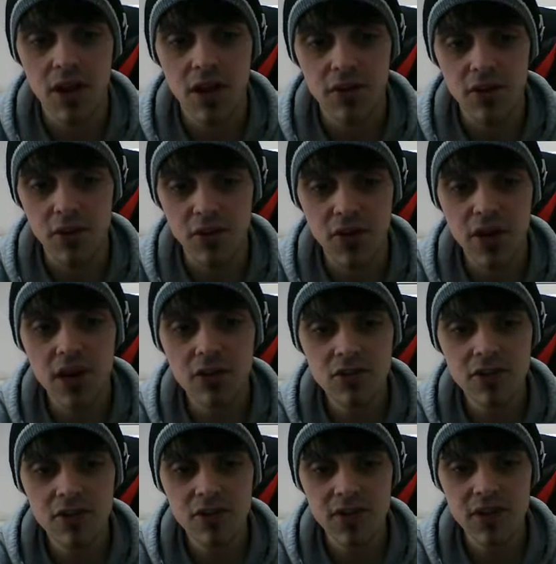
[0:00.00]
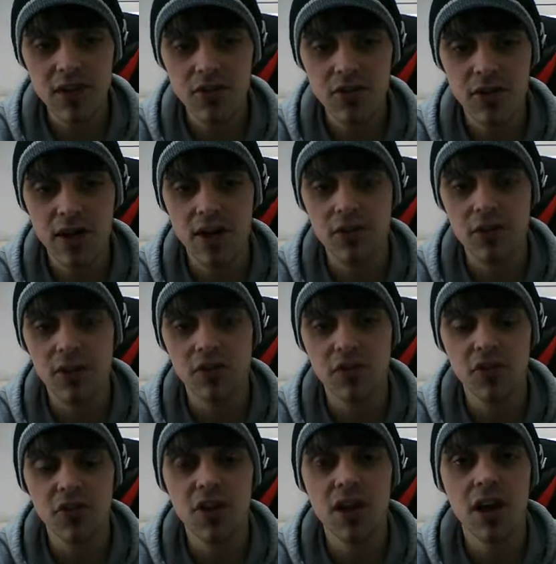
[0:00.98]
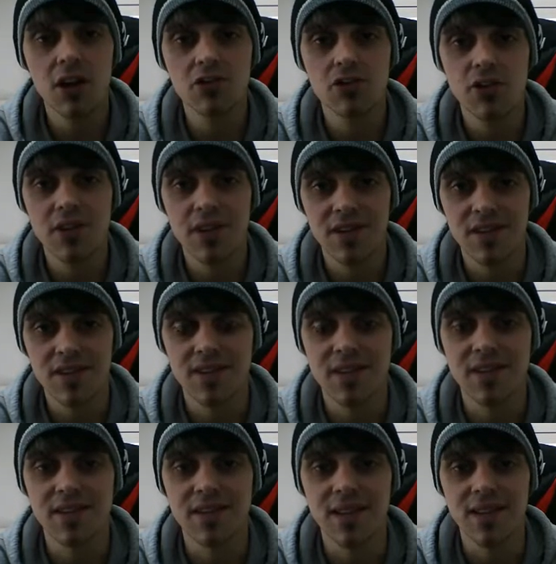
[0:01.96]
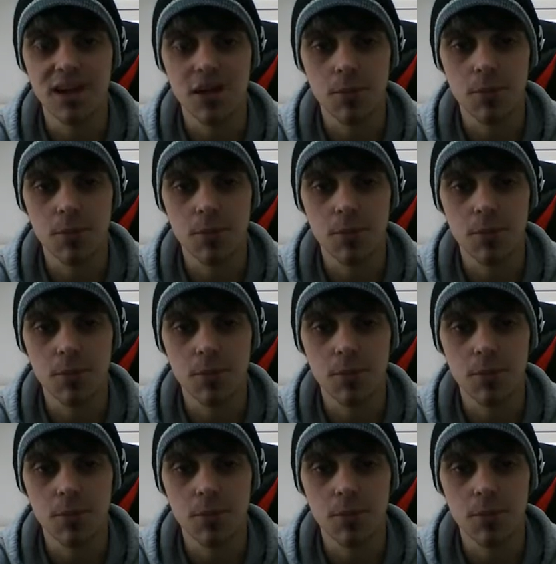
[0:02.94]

So 306,316